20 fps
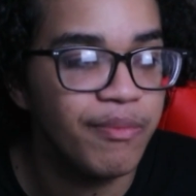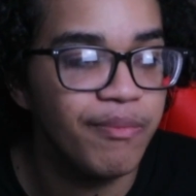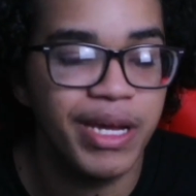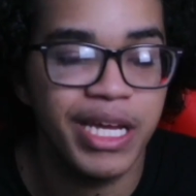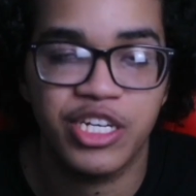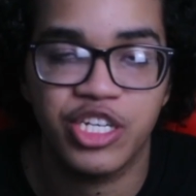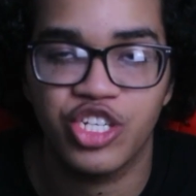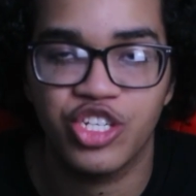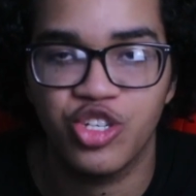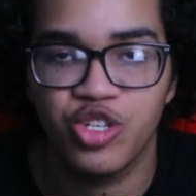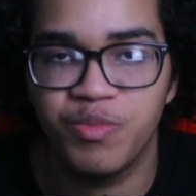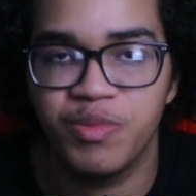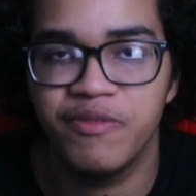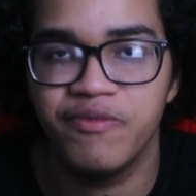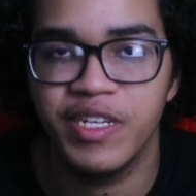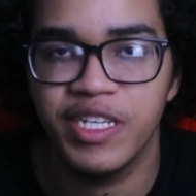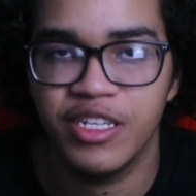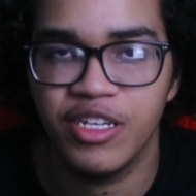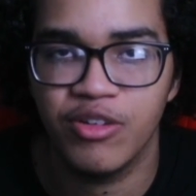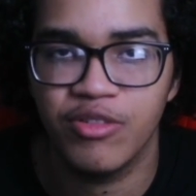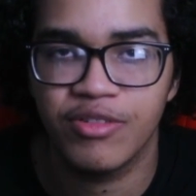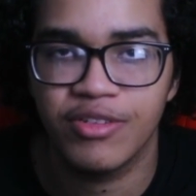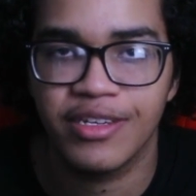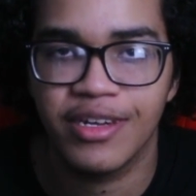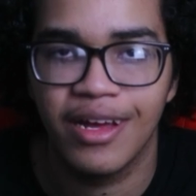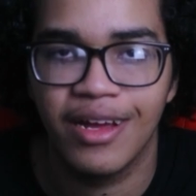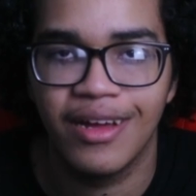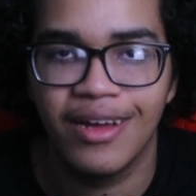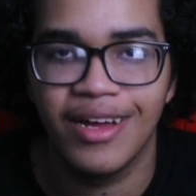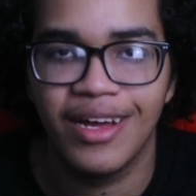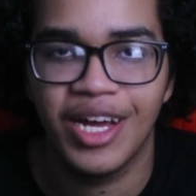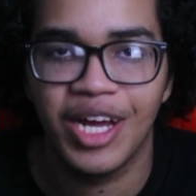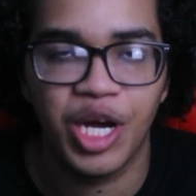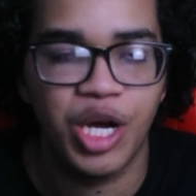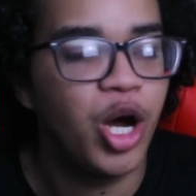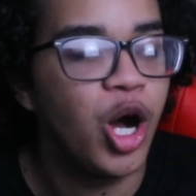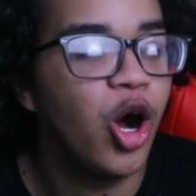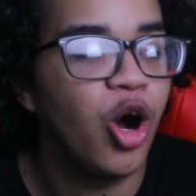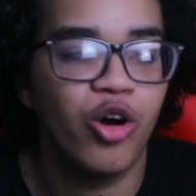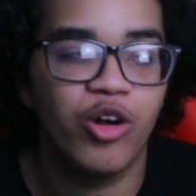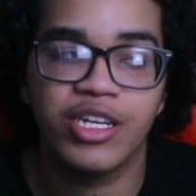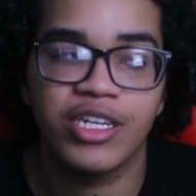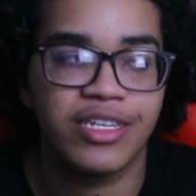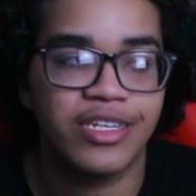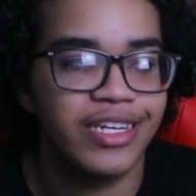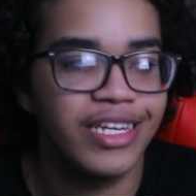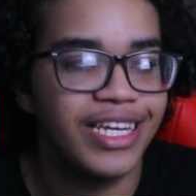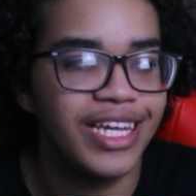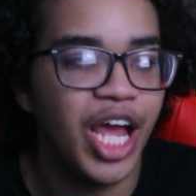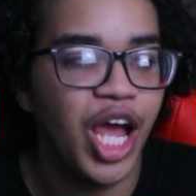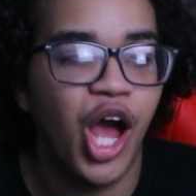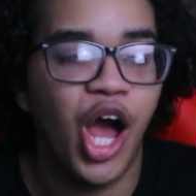and make stupid videos. Honestly,